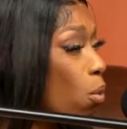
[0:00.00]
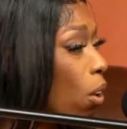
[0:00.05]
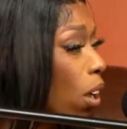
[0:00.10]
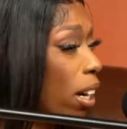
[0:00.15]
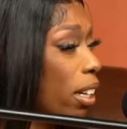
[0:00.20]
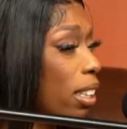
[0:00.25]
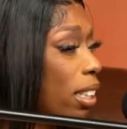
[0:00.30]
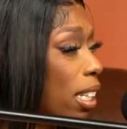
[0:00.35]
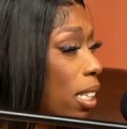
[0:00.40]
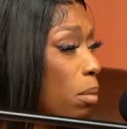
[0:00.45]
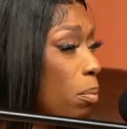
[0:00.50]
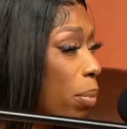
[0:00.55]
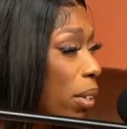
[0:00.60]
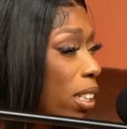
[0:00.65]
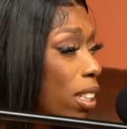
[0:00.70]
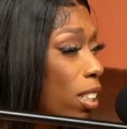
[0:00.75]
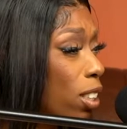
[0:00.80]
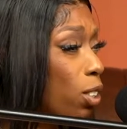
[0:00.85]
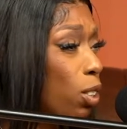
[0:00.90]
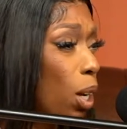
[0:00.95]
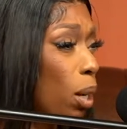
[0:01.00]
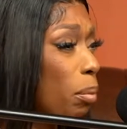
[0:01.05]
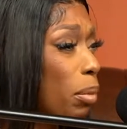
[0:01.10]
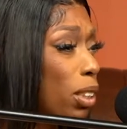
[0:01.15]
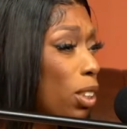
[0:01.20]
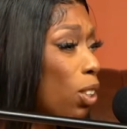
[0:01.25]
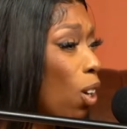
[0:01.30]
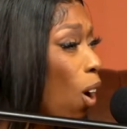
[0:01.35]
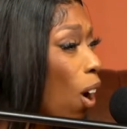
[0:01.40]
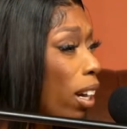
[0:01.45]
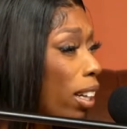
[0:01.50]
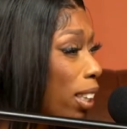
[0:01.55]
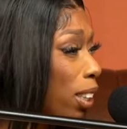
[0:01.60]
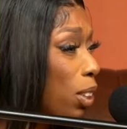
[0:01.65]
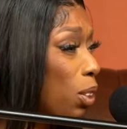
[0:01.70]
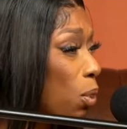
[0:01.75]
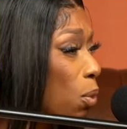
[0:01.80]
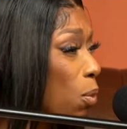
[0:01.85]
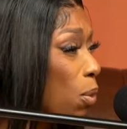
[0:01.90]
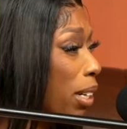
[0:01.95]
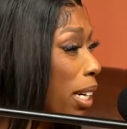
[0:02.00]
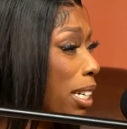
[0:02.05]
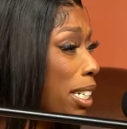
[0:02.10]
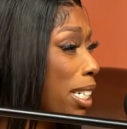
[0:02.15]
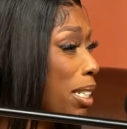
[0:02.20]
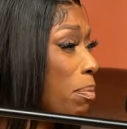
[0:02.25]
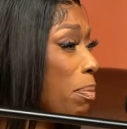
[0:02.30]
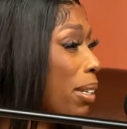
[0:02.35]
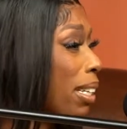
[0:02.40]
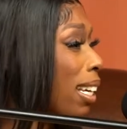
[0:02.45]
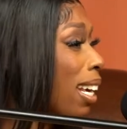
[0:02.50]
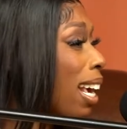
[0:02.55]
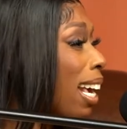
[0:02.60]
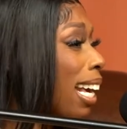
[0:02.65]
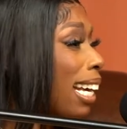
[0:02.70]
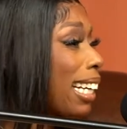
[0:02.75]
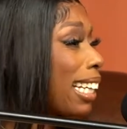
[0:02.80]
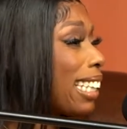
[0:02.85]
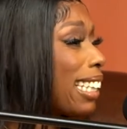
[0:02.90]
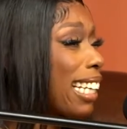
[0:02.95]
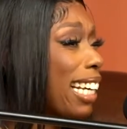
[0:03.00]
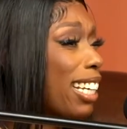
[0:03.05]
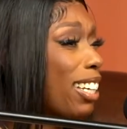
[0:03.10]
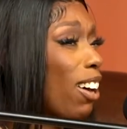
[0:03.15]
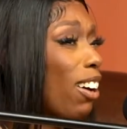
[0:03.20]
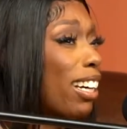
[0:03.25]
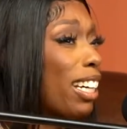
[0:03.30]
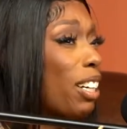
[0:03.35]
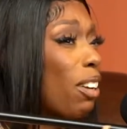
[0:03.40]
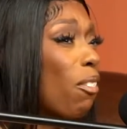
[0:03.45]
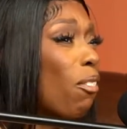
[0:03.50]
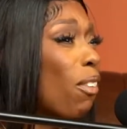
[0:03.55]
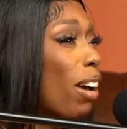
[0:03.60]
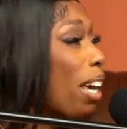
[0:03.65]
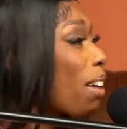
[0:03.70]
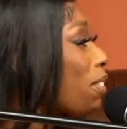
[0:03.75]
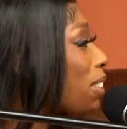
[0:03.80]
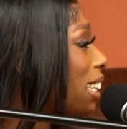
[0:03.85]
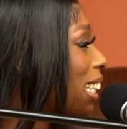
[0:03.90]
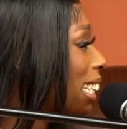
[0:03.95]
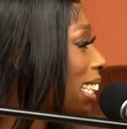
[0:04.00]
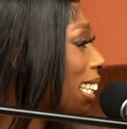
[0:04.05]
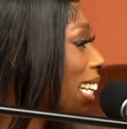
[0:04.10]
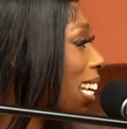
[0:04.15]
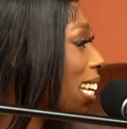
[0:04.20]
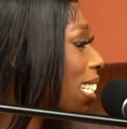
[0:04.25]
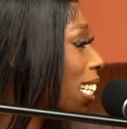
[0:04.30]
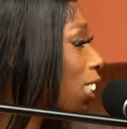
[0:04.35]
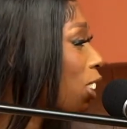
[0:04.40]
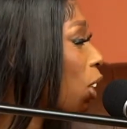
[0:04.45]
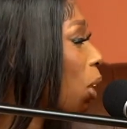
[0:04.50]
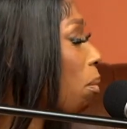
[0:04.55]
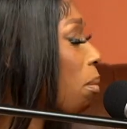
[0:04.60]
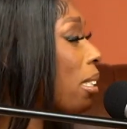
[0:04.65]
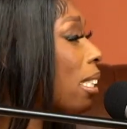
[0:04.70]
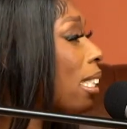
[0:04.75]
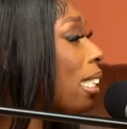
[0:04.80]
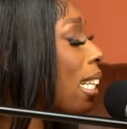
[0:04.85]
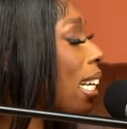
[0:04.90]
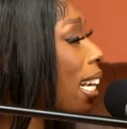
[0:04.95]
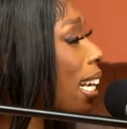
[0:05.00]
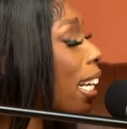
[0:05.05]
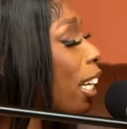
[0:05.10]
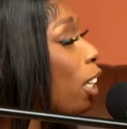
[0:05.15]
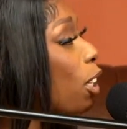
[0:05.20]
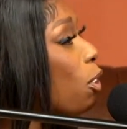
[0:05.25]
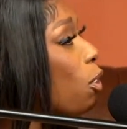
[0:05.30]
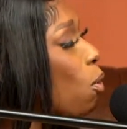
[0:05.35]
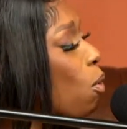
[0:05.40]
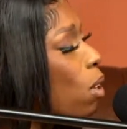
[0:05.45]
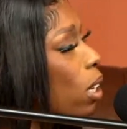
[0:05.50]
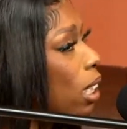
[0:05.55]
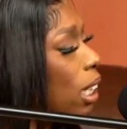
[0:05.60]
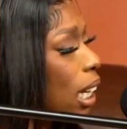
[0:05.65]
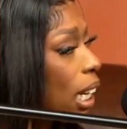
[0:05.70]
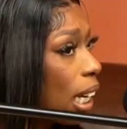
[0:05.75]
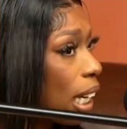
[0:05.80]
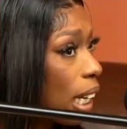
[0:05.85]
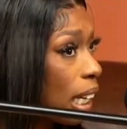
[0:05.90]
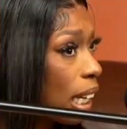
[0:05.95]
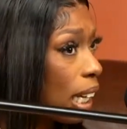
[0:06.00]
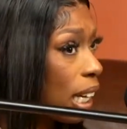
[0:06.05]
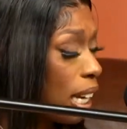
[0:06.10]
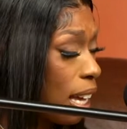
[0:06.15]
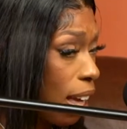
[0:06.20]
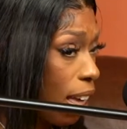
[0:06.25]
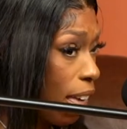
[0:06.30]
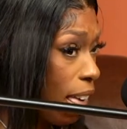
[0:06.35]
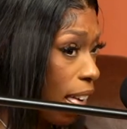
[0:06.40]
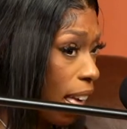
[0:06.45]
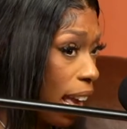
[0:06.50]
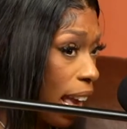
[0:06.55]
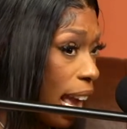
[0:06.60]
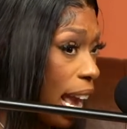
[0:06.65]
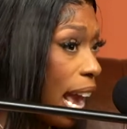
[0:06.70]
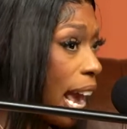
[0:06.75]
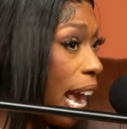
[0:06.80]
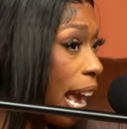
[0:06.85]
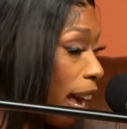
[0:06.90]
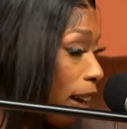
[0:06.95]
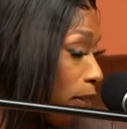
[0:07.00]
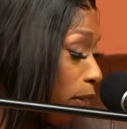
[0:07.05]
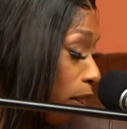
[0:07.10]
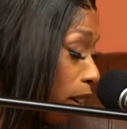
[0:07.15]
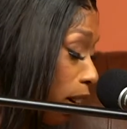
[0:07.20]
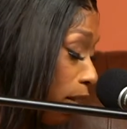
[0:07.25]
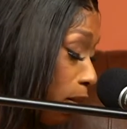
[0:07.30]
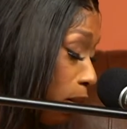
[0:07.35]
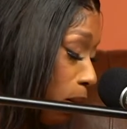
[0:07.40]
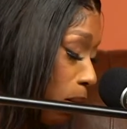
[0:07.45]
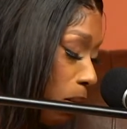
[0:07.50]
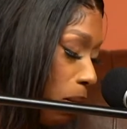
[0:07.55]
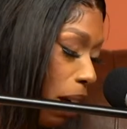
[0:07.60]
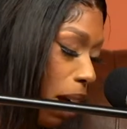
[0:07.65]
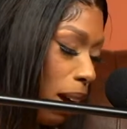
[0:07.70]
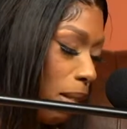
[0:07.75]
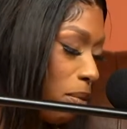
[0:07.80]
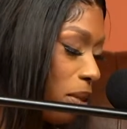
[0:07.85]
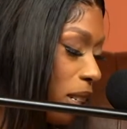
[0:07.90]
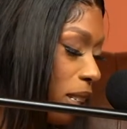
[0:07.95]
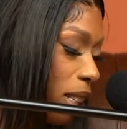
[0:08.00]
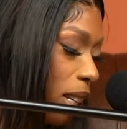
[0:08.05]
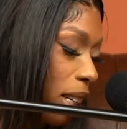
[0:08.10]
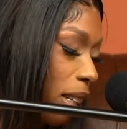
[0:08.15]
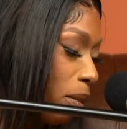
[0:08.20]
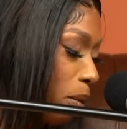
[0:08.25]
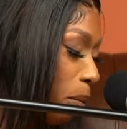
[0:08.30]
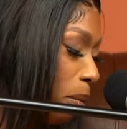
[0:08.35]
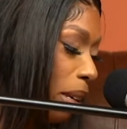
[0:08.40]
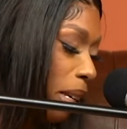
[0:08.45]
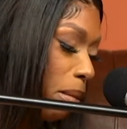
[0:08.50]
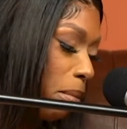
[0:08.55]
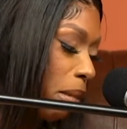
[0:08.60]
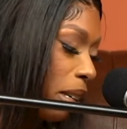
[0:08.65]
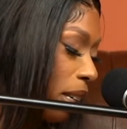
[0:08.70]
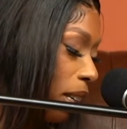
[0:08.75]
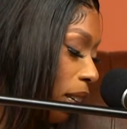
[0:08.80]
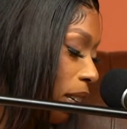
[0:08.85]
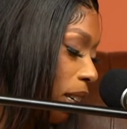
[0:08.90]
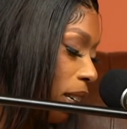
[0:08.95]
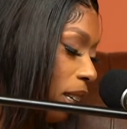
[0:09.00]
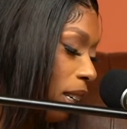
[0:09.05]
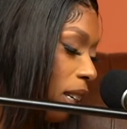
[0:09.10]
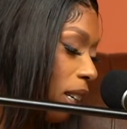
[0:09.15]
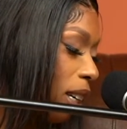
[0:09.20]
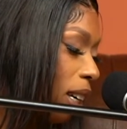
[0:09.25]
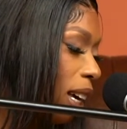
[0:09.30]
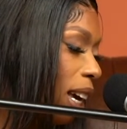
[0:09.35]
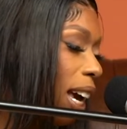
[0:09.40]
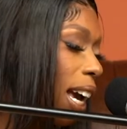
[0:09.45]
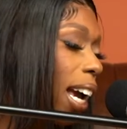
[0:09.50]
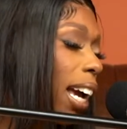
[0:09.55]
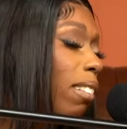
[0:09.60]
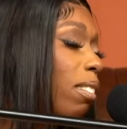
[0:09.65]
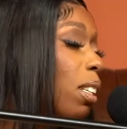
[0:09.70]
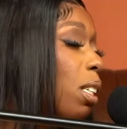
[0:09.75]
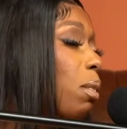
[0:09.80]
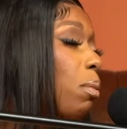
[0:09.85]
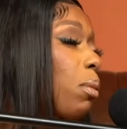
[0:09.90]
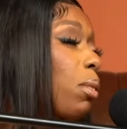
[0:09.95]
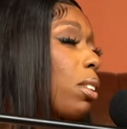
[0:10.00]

are these bitches y'all be talking to where they just be letting y'all get away with the things that y'all be saying and doing, like, and half of them, I'm just not even being mean. Half these